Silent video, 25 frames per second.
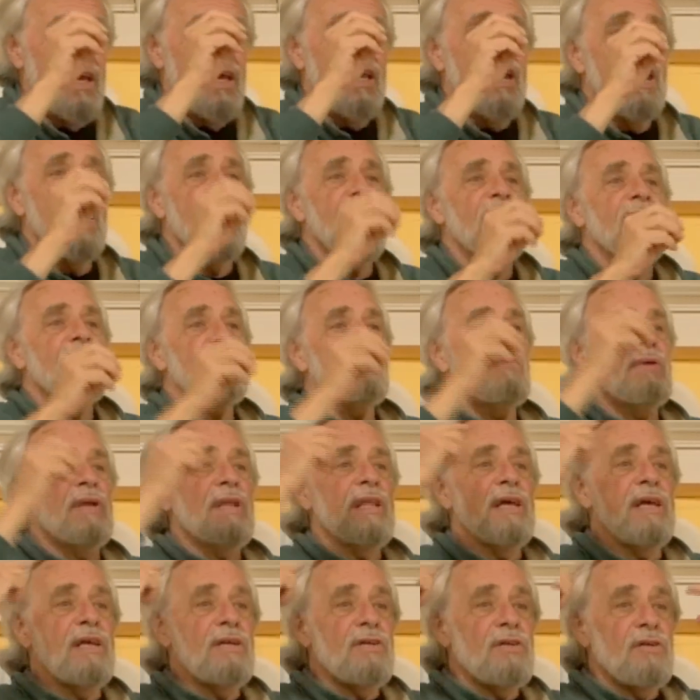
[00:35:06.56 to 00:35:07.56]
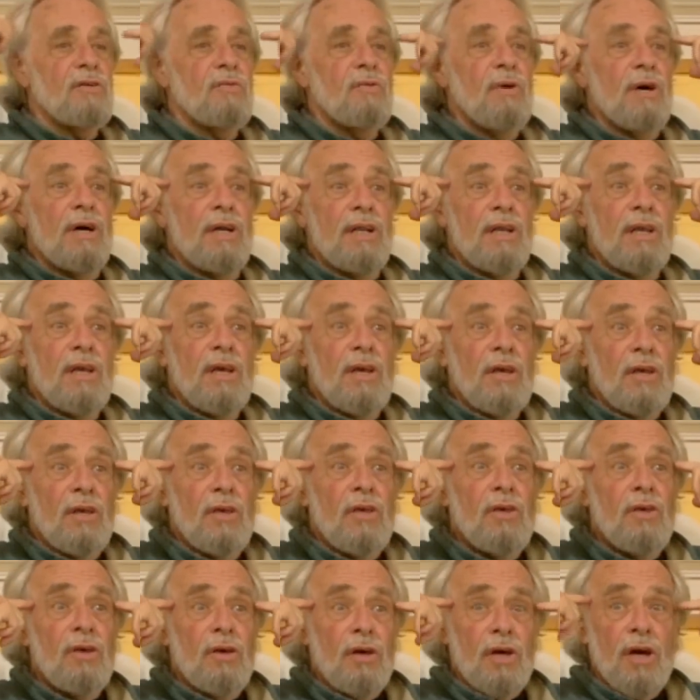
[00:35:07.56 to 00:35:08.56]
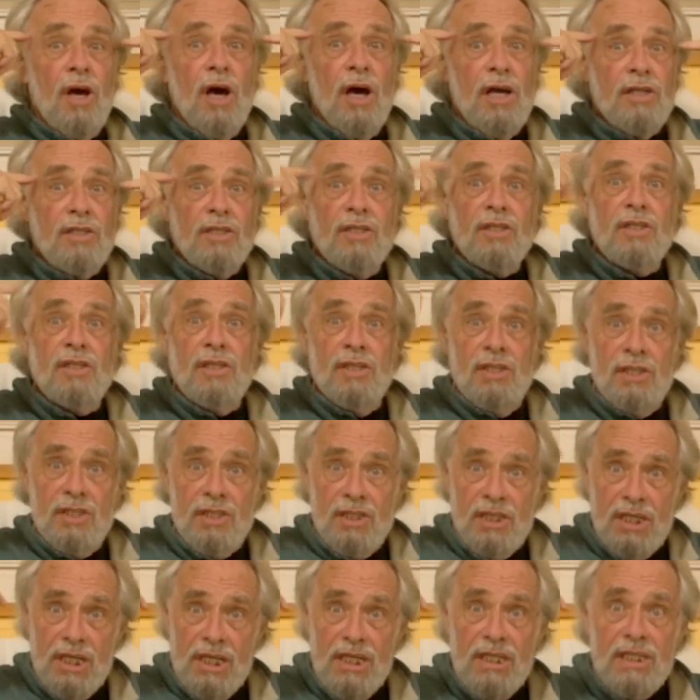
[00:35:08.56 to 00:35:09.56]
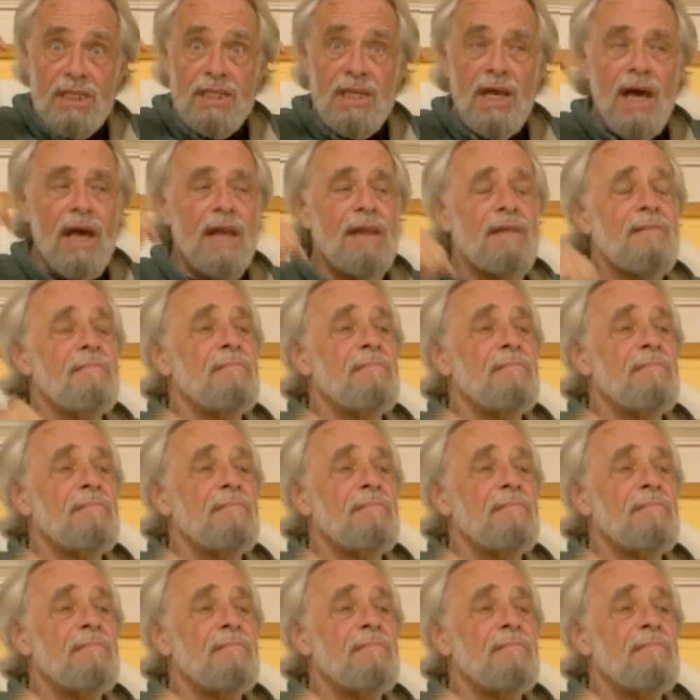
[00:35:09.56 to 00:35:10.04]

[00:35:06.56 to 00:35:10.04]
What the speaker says: and how they relate to what? Consciousness inside.